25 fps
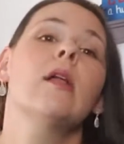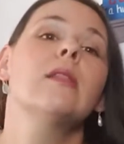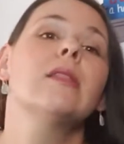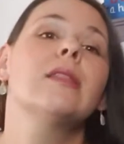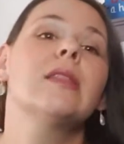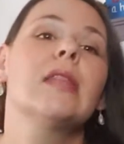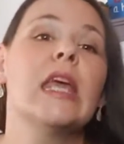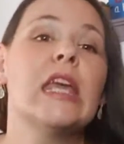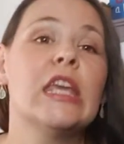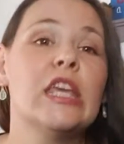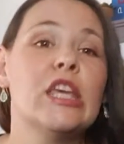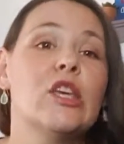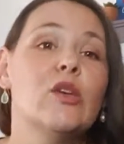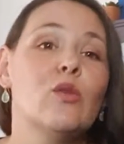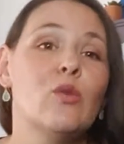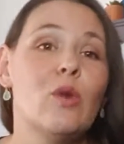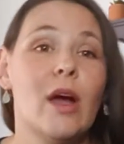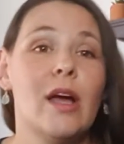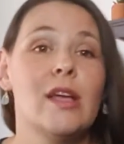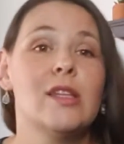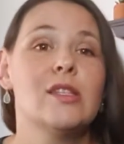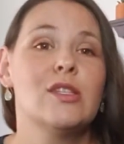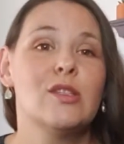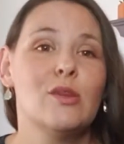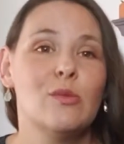Thank you
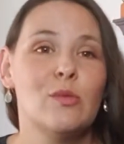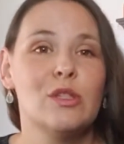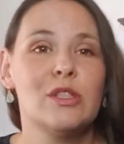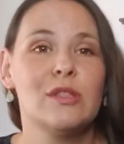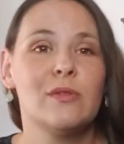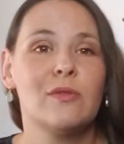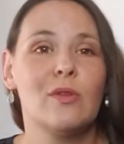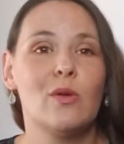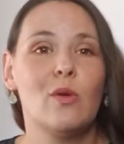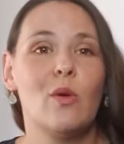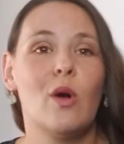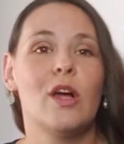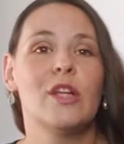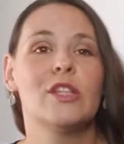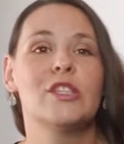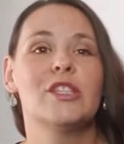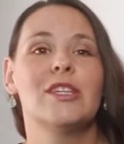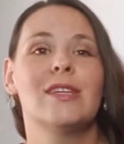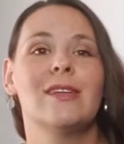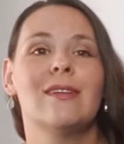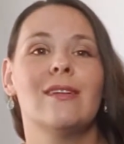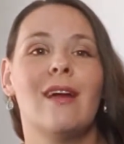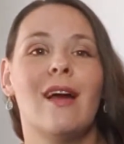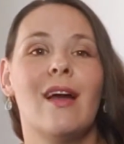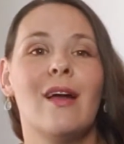guys so much for watching.